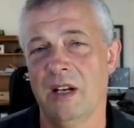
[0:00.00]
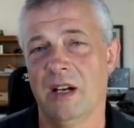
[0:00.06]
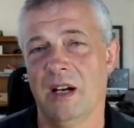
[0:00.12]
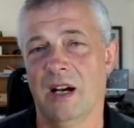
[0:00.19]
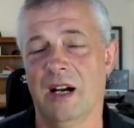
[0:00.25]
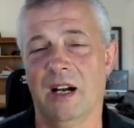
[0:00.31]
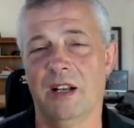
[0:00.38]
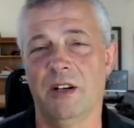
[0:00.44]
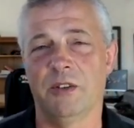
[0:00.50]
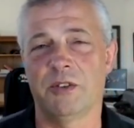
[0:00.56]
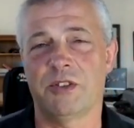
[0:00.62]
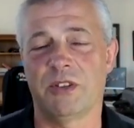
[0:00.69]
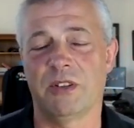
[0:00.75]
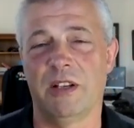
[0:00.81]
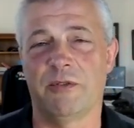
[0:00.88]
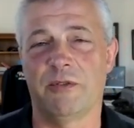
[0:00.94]
I know
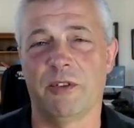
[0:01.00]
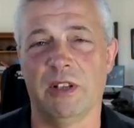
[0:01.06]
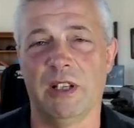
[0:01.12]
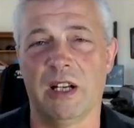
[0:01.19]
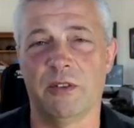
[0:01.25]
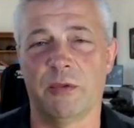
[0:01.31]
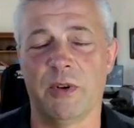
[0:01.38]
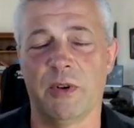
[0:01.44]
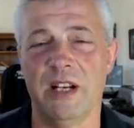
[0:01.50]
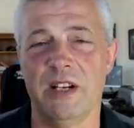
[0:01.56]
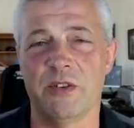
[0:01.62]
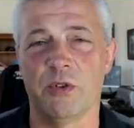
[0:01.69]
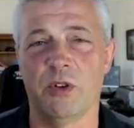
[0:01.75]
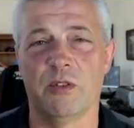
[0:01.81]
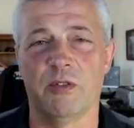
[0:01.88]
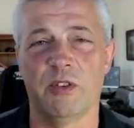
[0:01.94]
certainly for a lot of Range
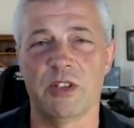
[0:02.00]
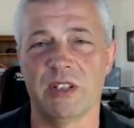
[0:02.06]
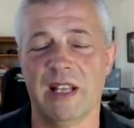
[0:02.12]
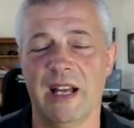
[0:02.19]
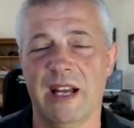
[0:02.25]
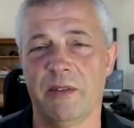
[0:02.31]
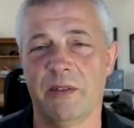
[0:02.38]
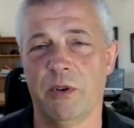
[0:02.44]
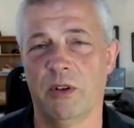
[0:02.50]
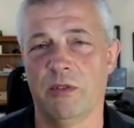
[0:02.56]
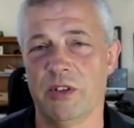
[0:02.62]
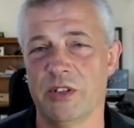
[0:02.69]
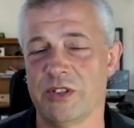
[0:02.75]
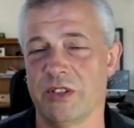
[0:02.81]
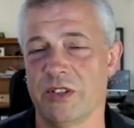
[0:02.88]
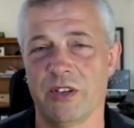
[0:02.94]
Rovers and Land
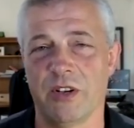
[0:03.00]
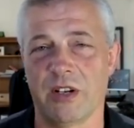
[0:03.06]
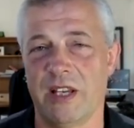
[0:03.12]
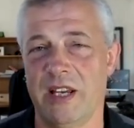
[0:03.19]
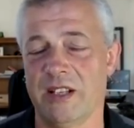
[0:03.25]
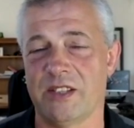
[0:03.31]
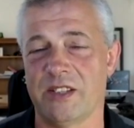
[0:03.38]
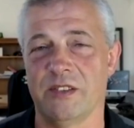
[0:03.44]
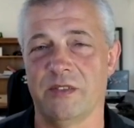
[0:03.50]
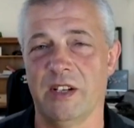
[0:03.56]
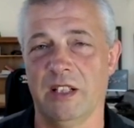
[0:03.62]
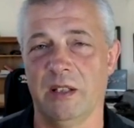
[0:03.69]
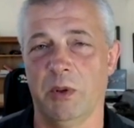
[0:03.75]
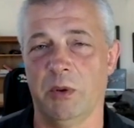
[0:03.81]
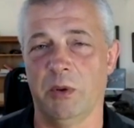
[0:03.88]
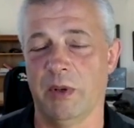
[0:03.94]
Rovers, there are kits
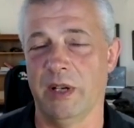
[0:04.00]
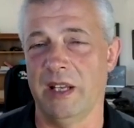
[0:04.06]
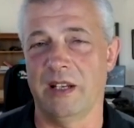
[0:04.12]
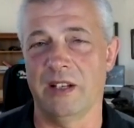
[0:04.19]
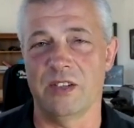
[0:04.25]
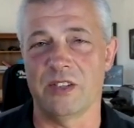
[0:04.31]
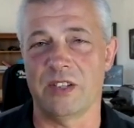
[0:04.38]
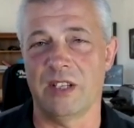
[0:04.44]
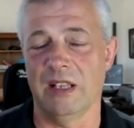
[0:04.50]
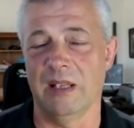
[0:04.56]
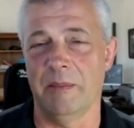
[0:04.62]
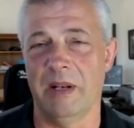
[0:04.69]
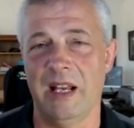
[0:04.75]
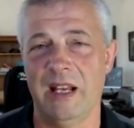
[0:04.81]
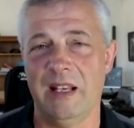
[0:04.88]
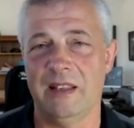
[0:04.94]
available where you can just
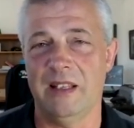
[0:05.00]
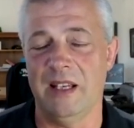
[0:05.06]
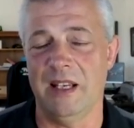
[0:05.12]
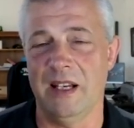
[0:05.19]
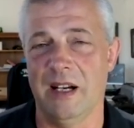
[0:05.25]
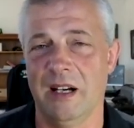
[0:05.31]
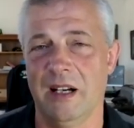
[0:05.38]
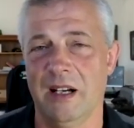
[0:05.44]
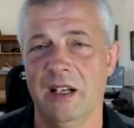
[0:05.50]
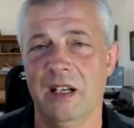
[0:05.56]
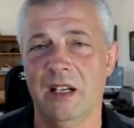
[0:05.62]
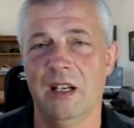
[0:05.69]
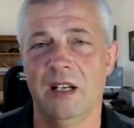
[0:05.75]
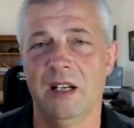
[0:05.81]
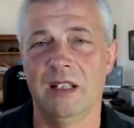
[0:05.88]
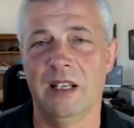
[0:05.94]
eliminate the
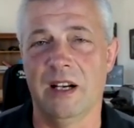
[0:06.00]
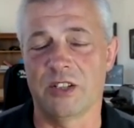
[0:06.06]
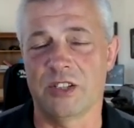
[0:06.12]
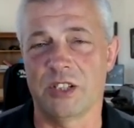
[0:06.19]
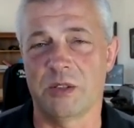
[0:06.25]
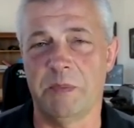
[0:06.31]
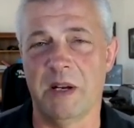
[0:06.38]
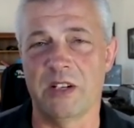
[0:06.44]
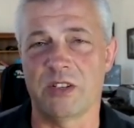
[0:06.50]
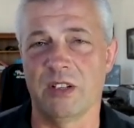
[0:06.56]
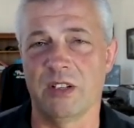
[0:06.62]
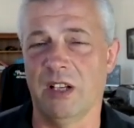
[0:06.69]
air suspension.